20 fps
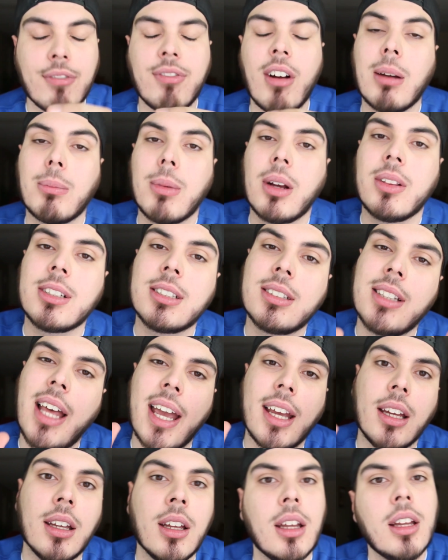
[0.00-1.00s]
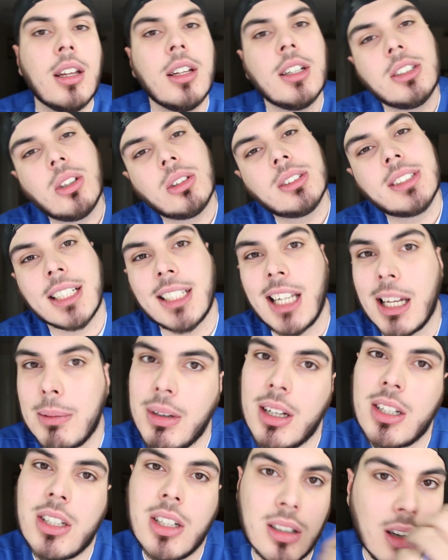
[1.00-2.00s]
Fine Brothers. Hey, don't take
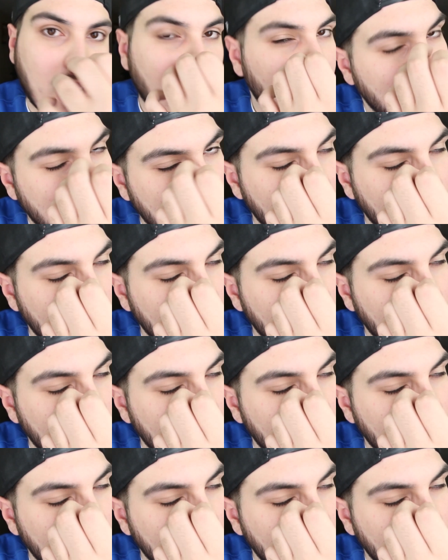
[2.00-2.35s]
down my channel, all right?